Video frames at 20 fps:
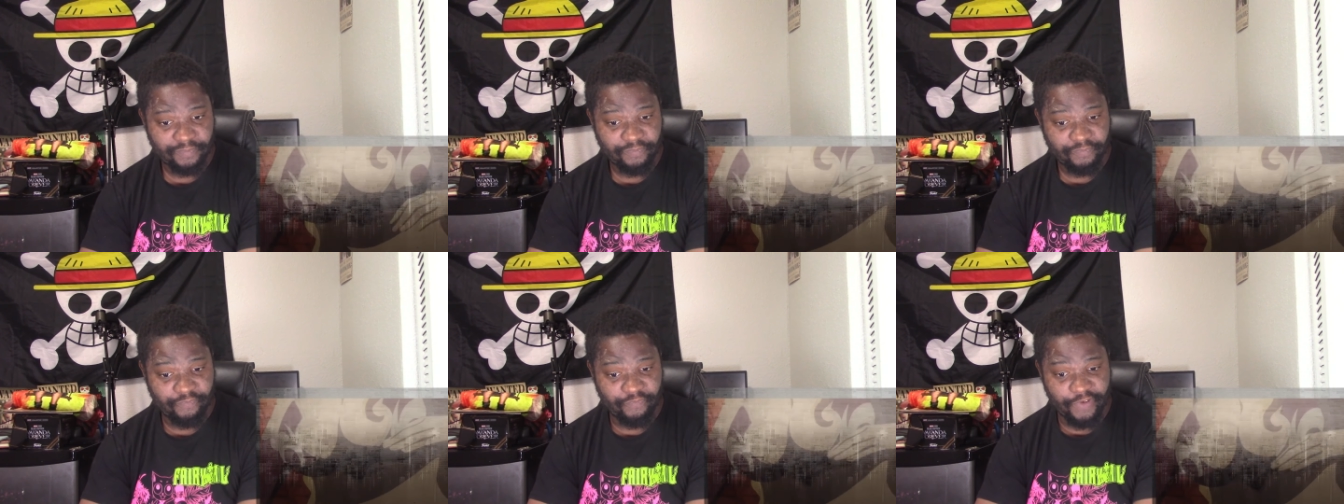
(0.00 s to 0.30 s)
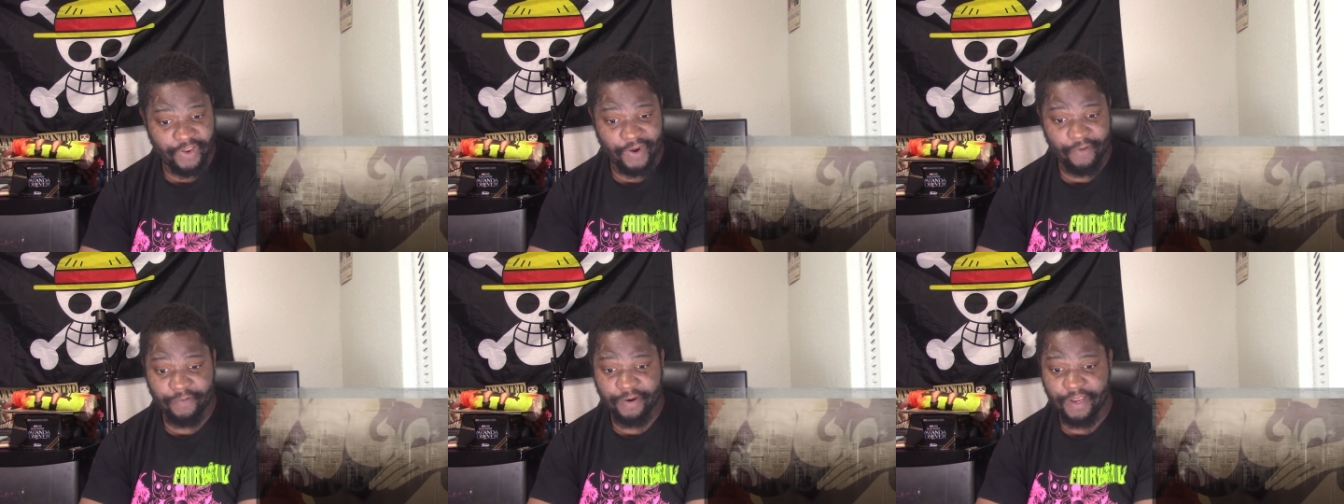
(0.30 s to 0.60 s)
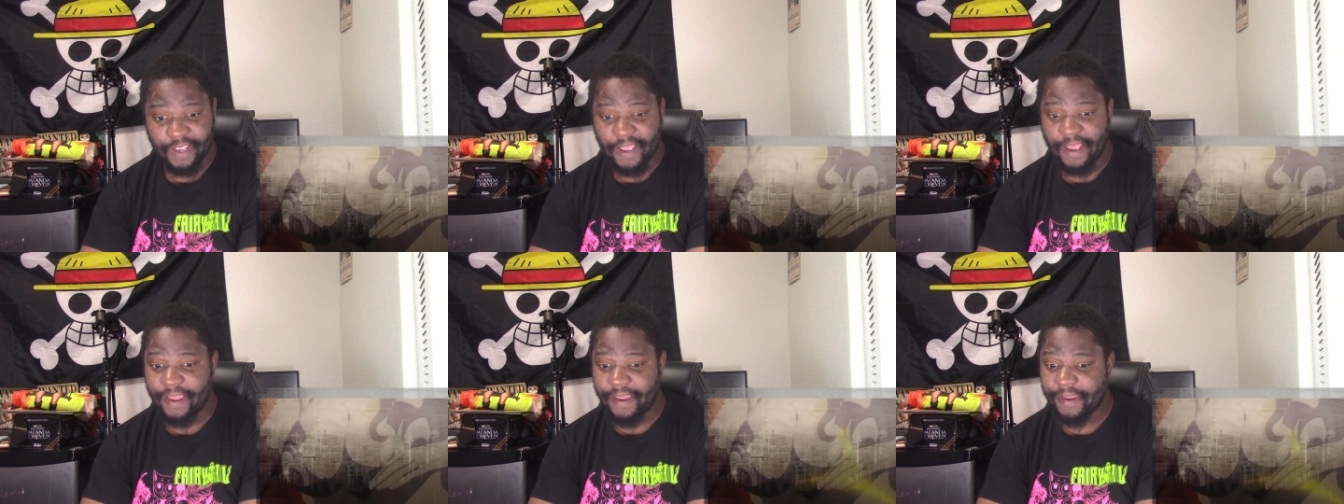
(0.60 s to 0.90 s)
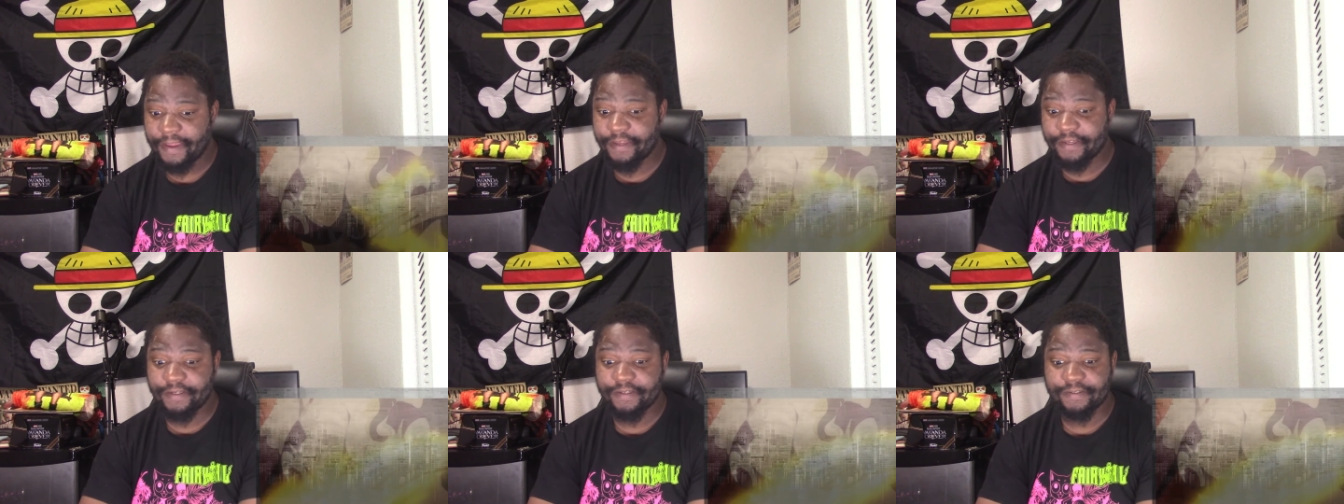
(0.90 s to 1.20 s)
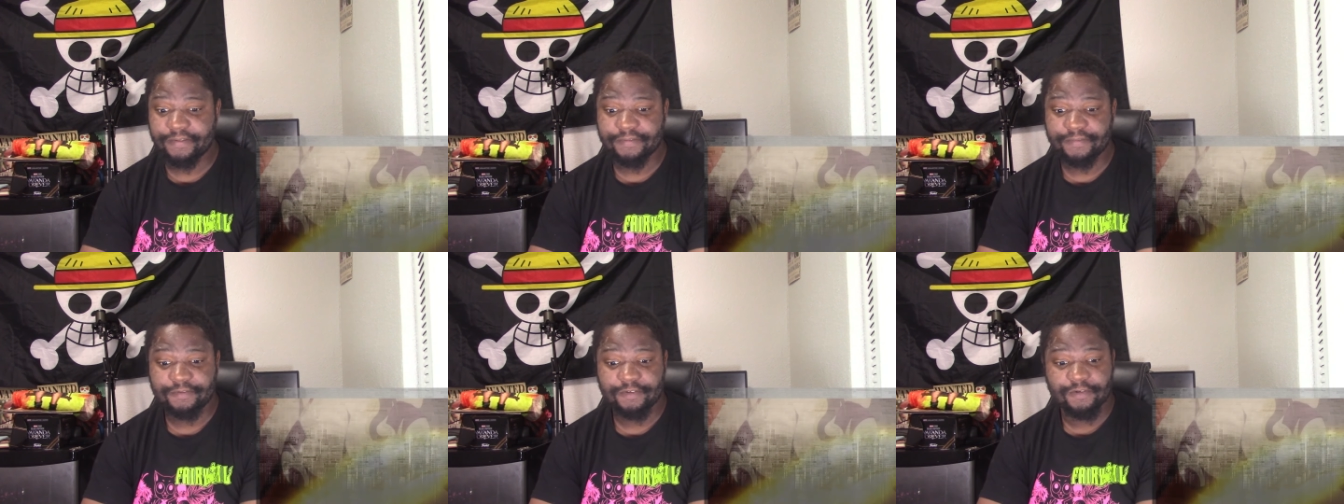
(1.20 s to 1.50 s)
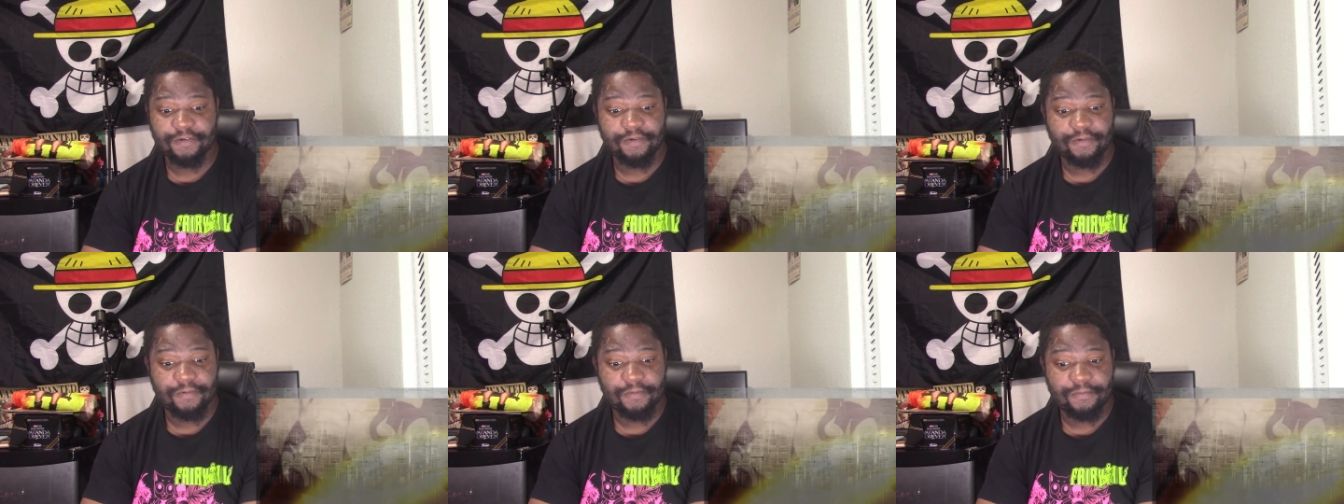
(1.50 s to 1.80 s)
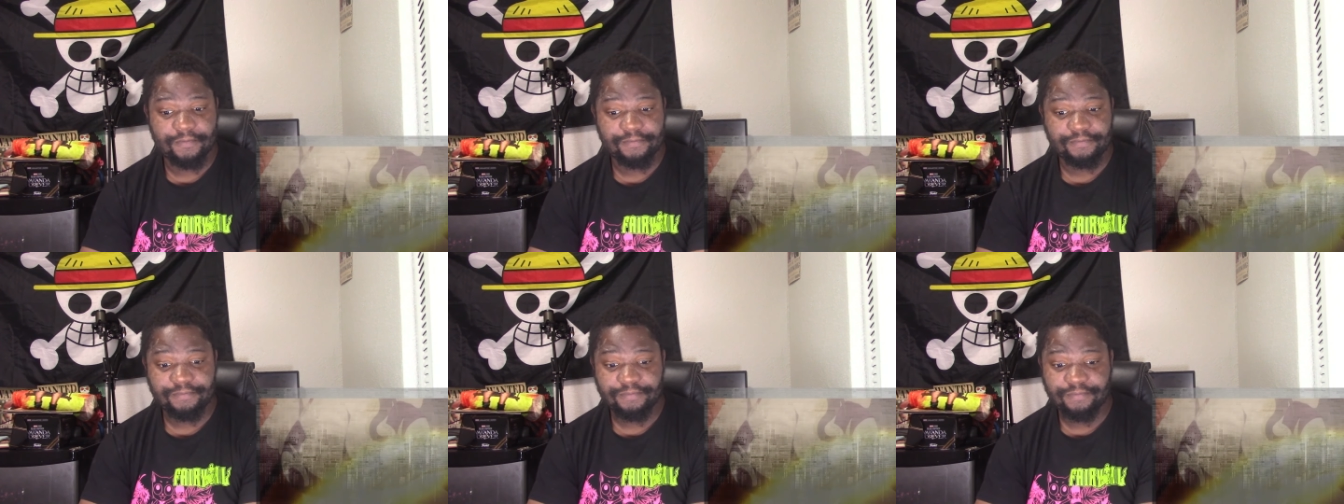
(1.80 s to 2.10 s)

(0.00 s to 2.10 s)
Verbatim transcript: Very high. I see.